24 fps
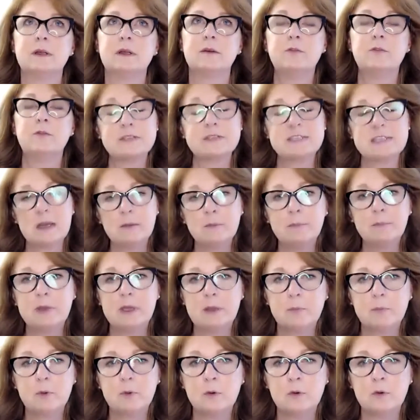for some
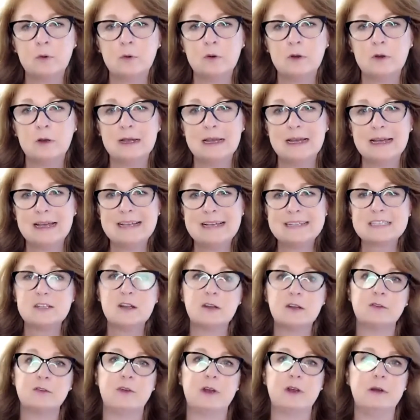people, it's
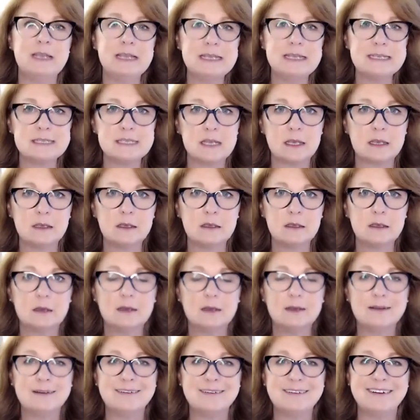not very easy,
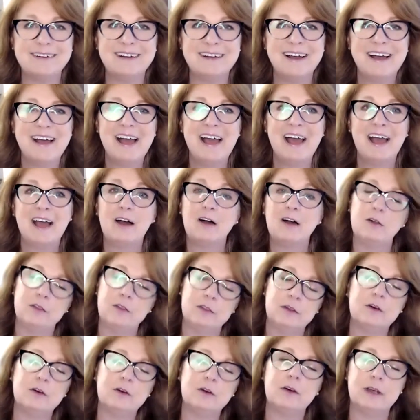
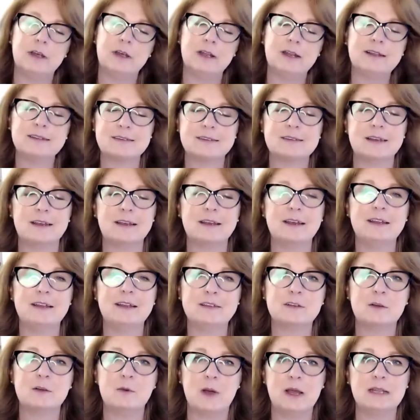although it
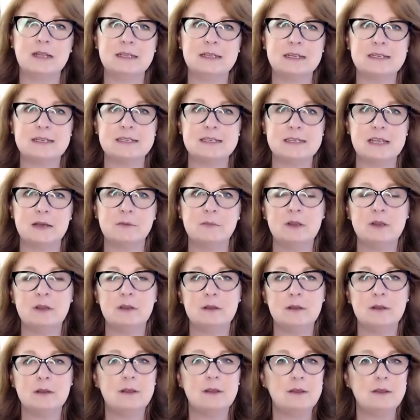is quite easy. I
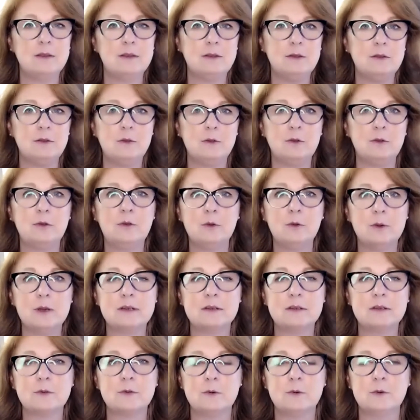mean, you do
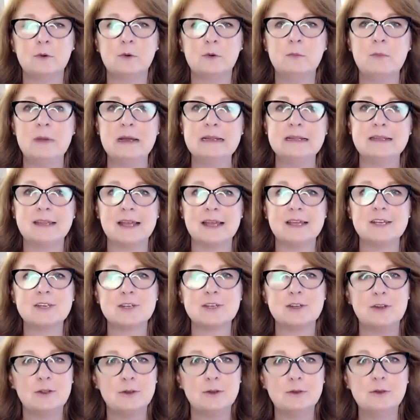it through
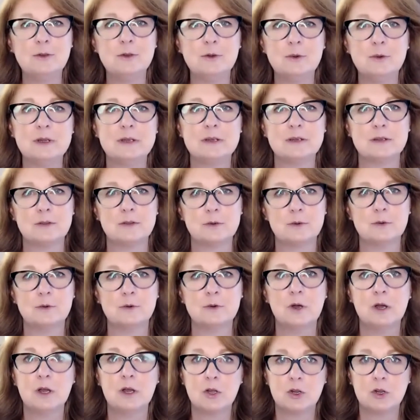meditation, you do it
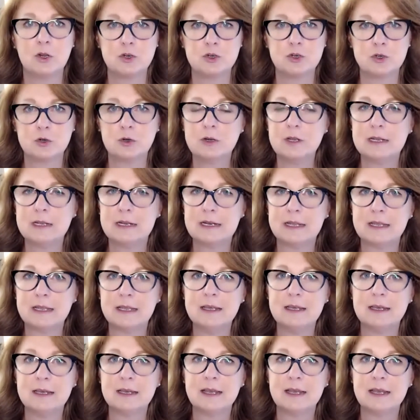through journaling,